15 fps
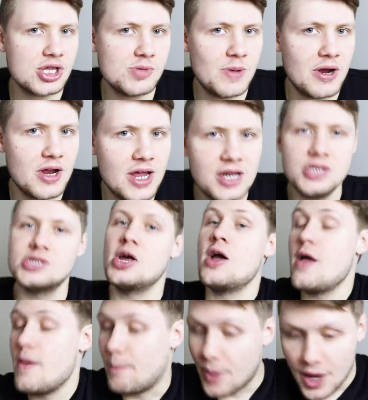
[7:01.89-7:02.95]
experience,
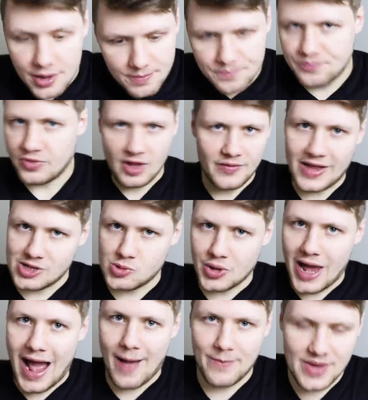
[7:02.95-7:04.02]
but that's
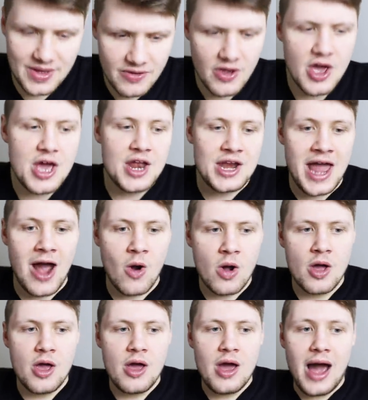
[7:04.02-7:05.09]
what happened.
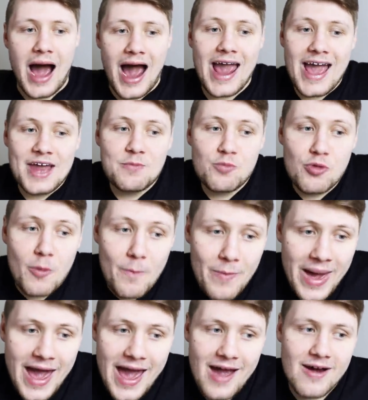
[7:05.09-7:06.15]
Now, I had
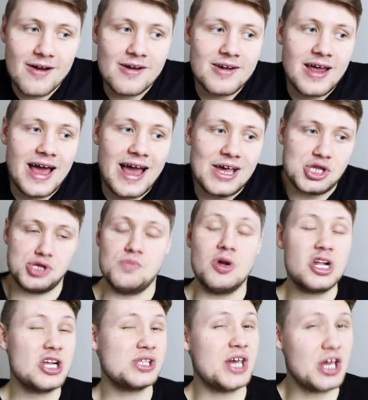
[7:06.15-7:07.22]
prepared as
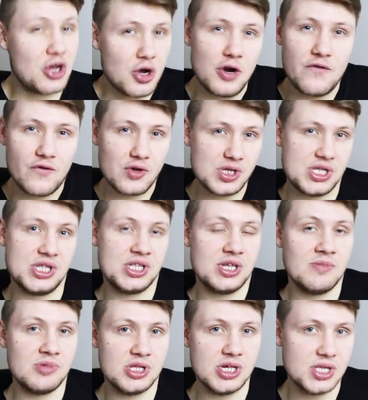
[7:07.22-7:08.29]
much as I could for
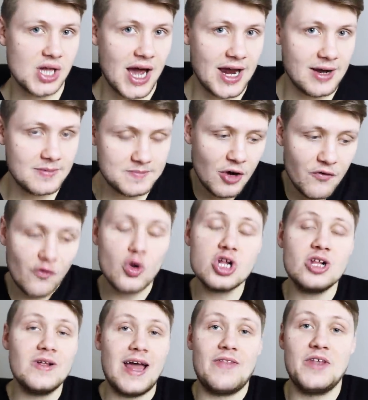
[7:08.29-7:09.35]
systems design.
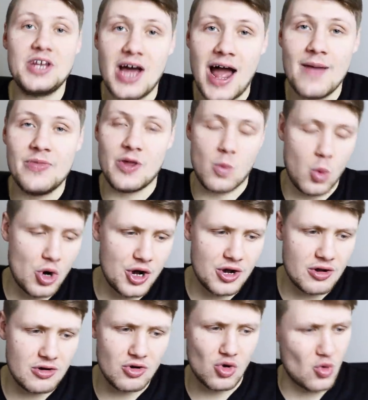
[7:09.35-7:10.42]
Unfortunately, at the time, there
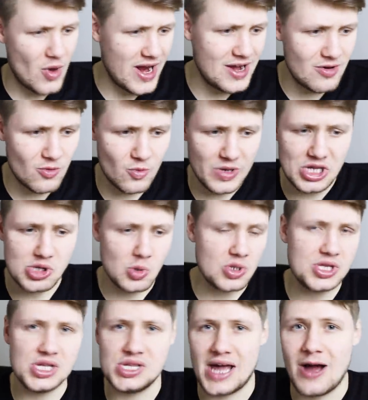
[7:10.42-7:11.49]
weren't great
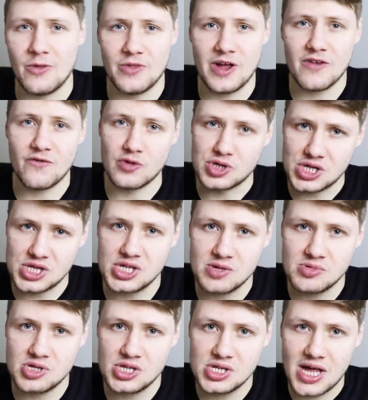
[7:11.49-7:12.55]
resources out there for systems